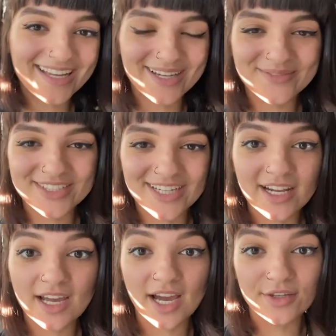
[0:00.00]
I'm
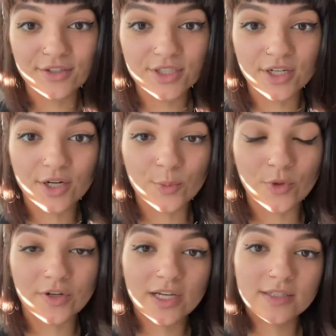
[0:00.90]
Gianna. I use she, her
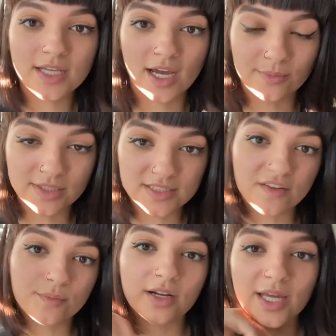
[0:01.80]
pronouns. I am a
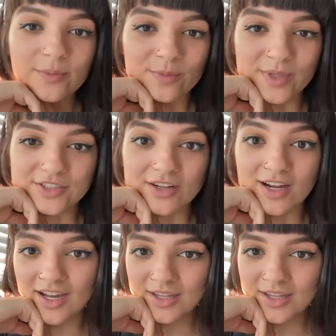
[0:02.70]
sophomore game art major and I